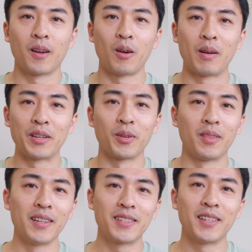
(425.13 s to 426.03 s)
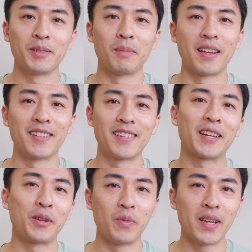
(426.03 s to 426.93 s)
All right, so this is my
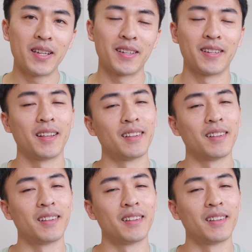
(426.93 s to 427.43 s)
second week.